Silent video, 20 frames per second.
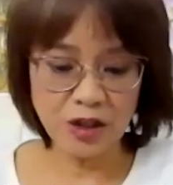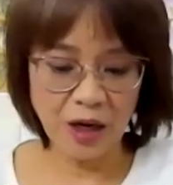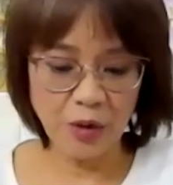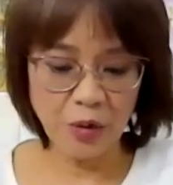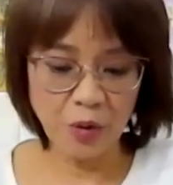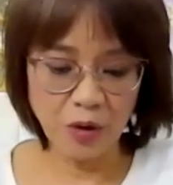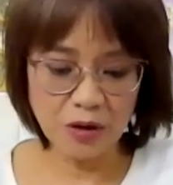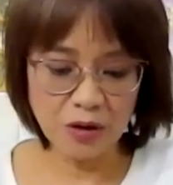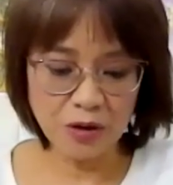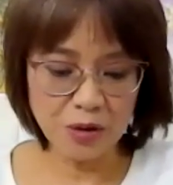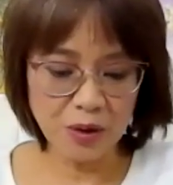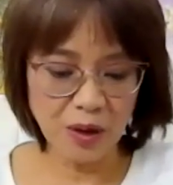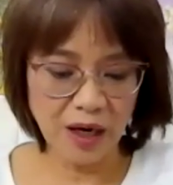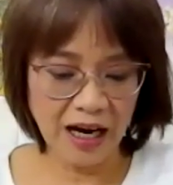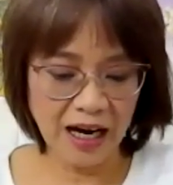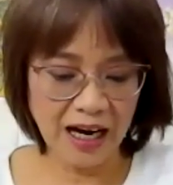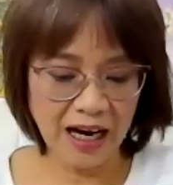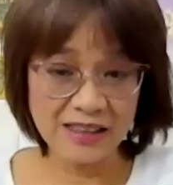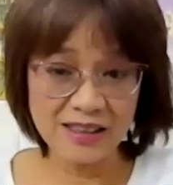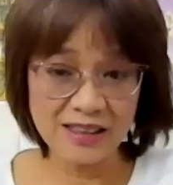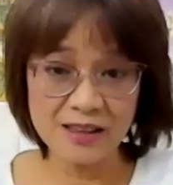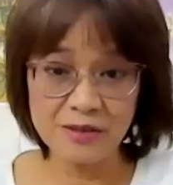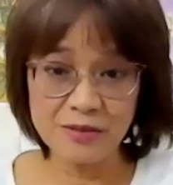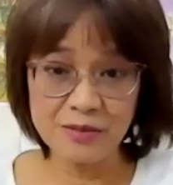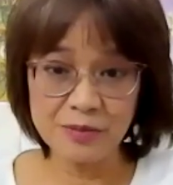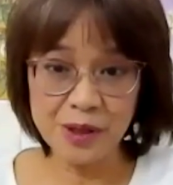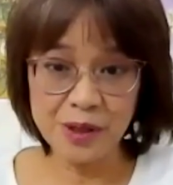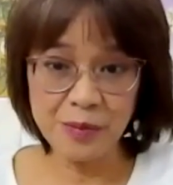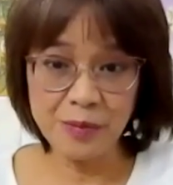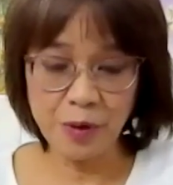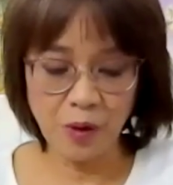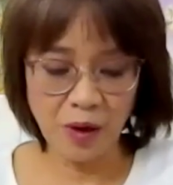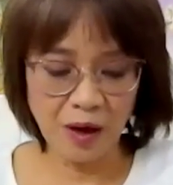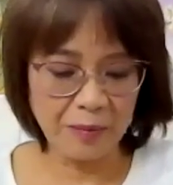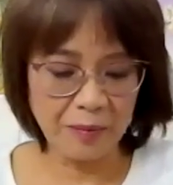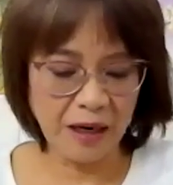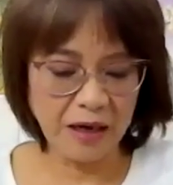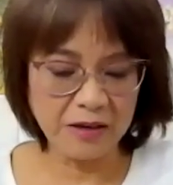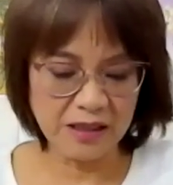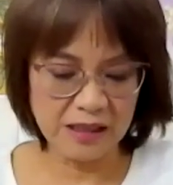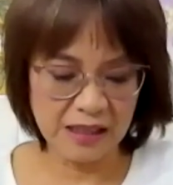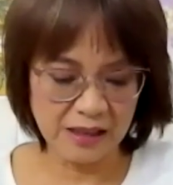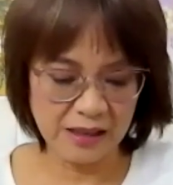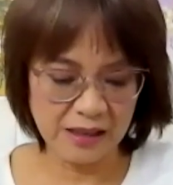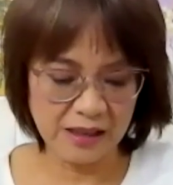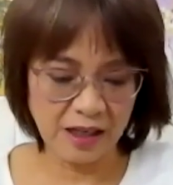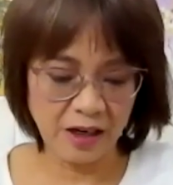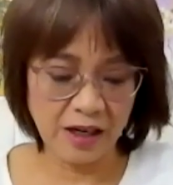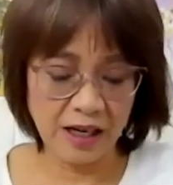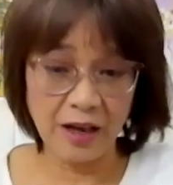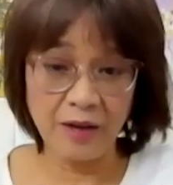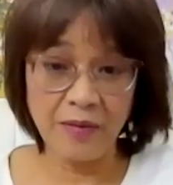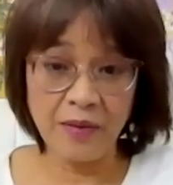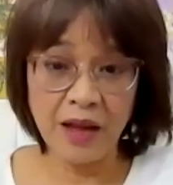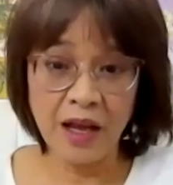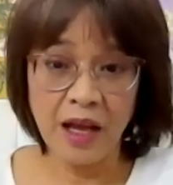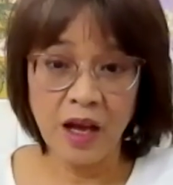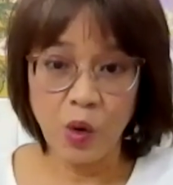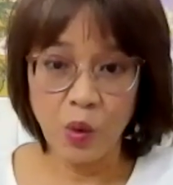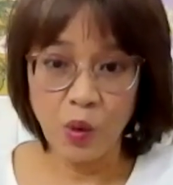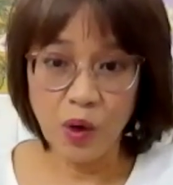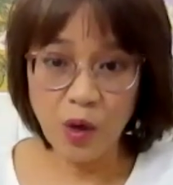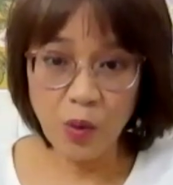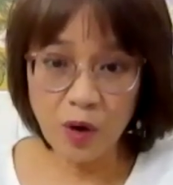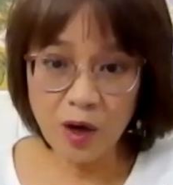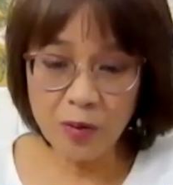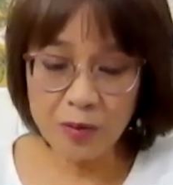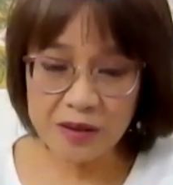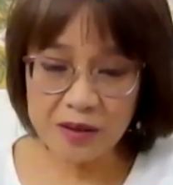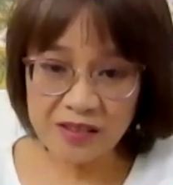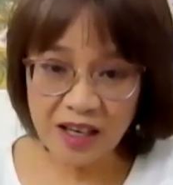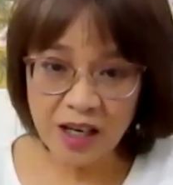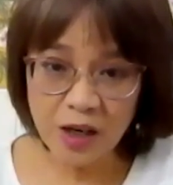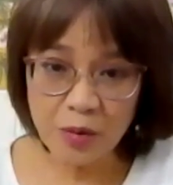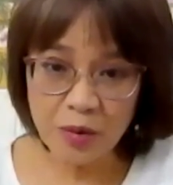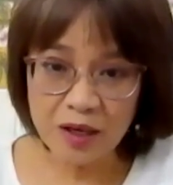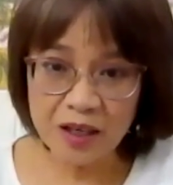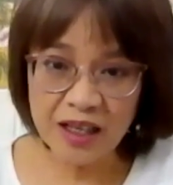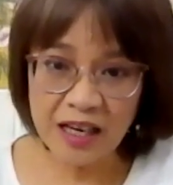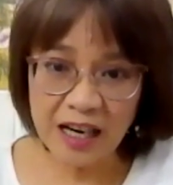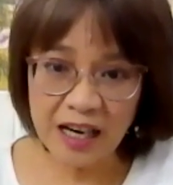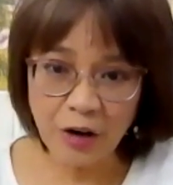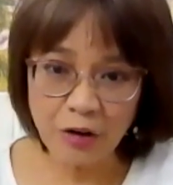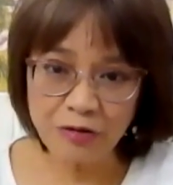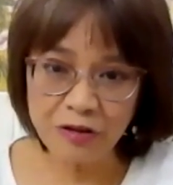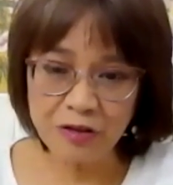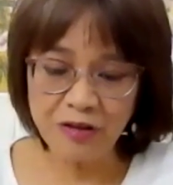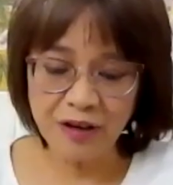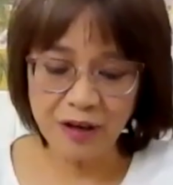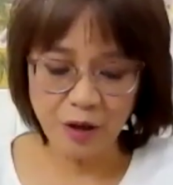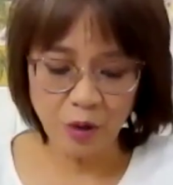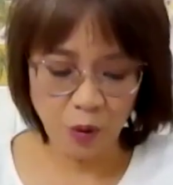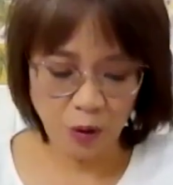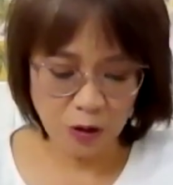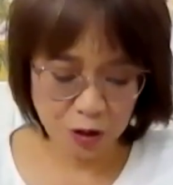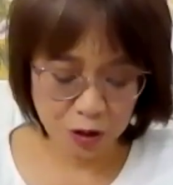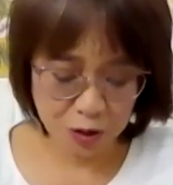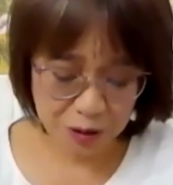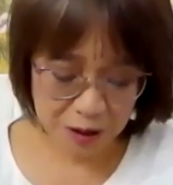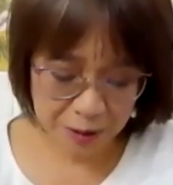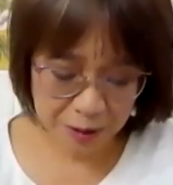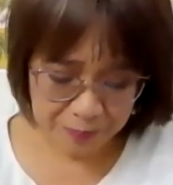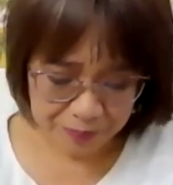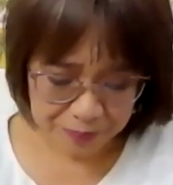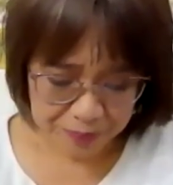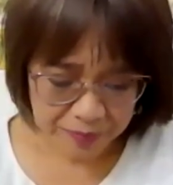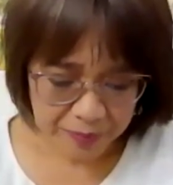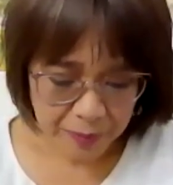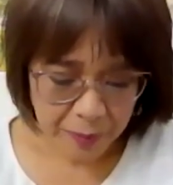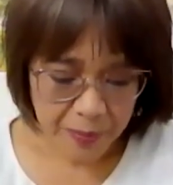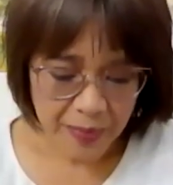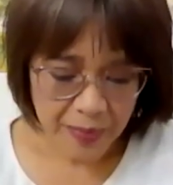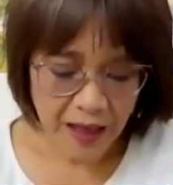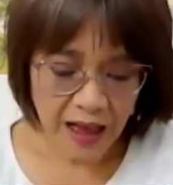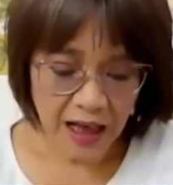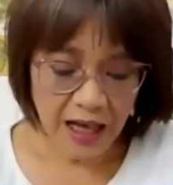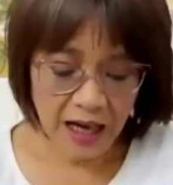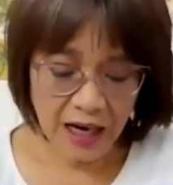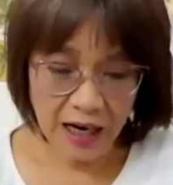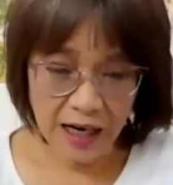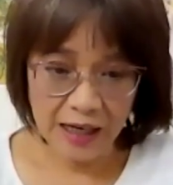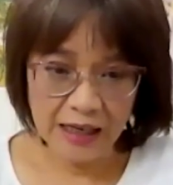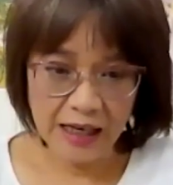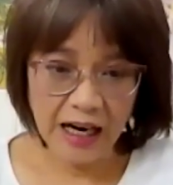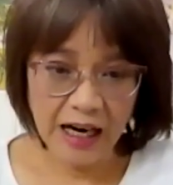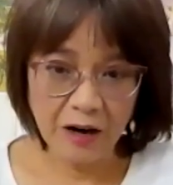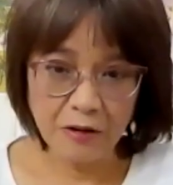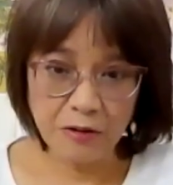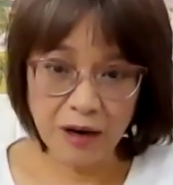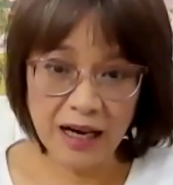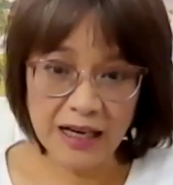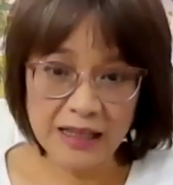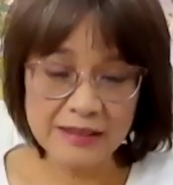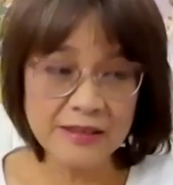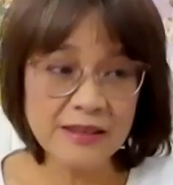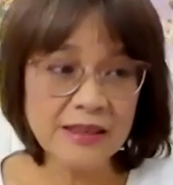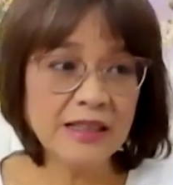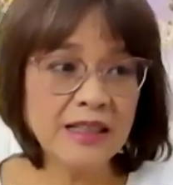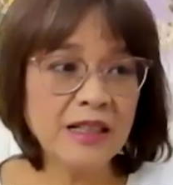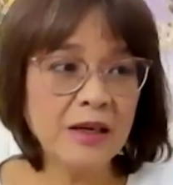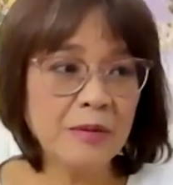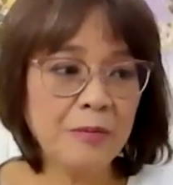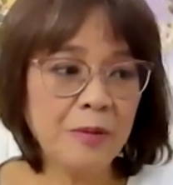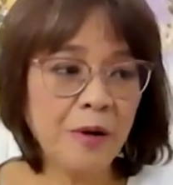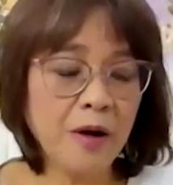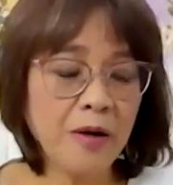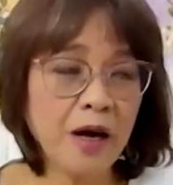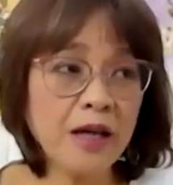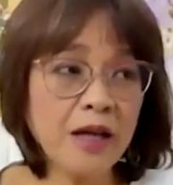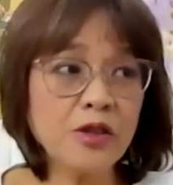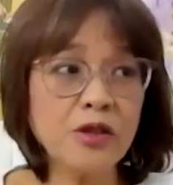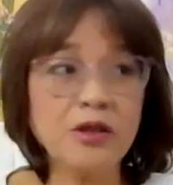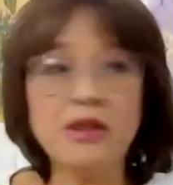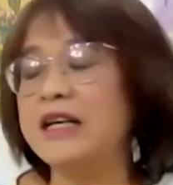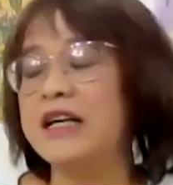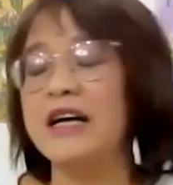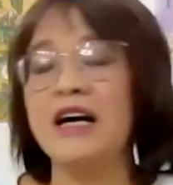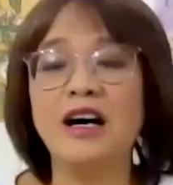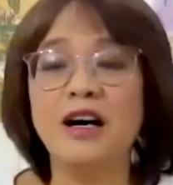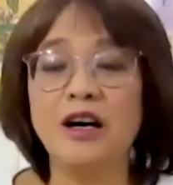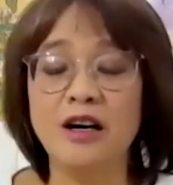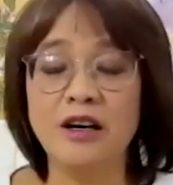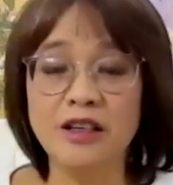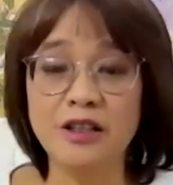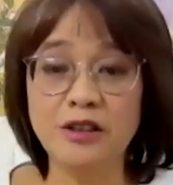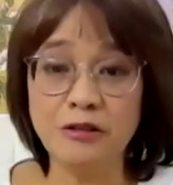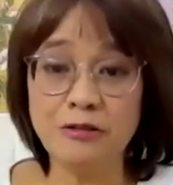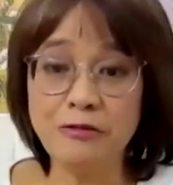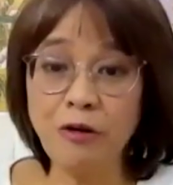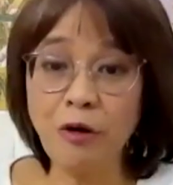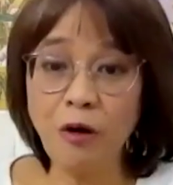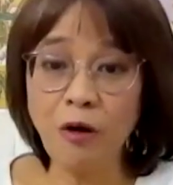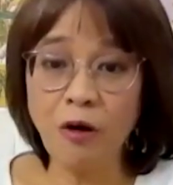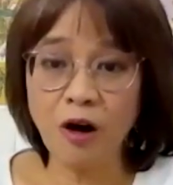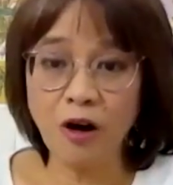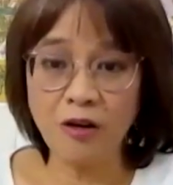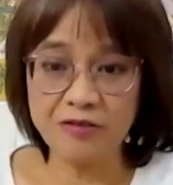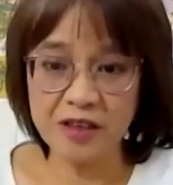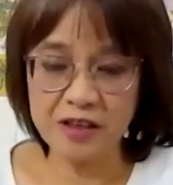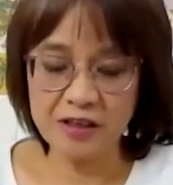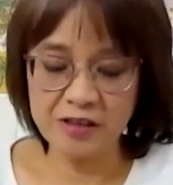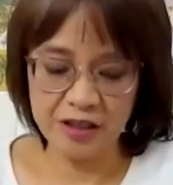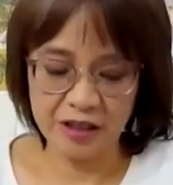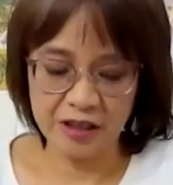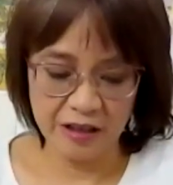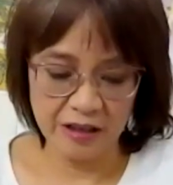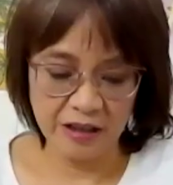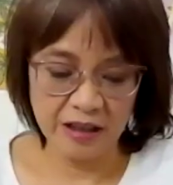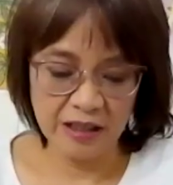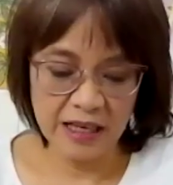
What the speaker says: I want to ask people about this. Okay, we will be celebrating our fifth anniversary around actually in the fall of this year.